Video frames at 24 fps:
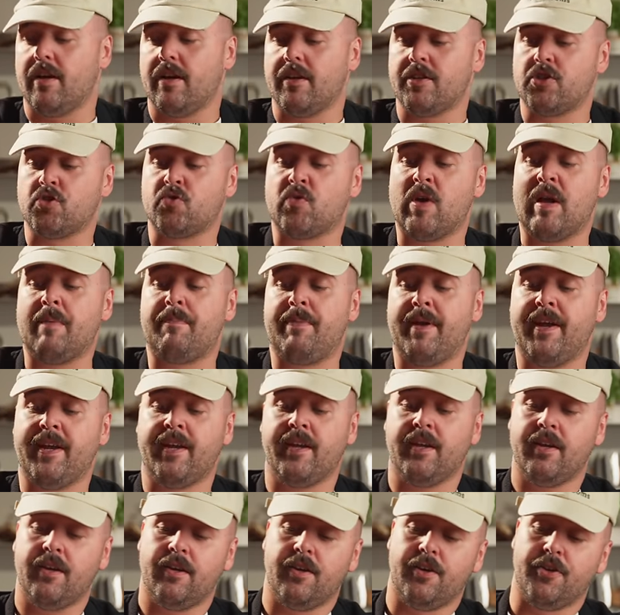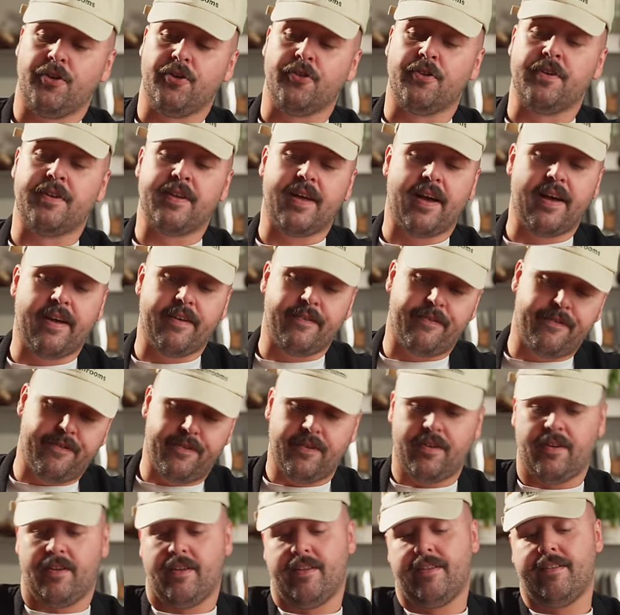scraping your
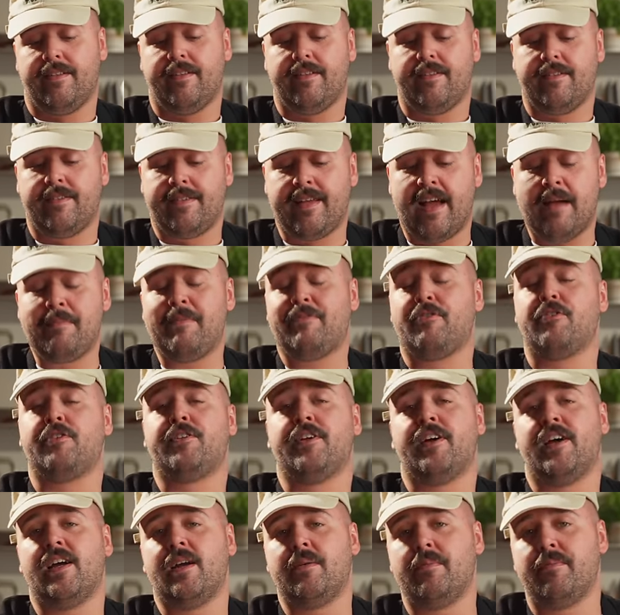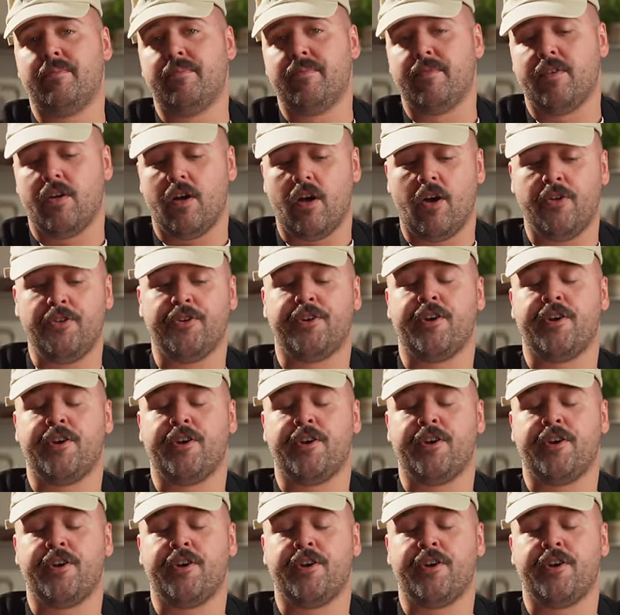knife time after time on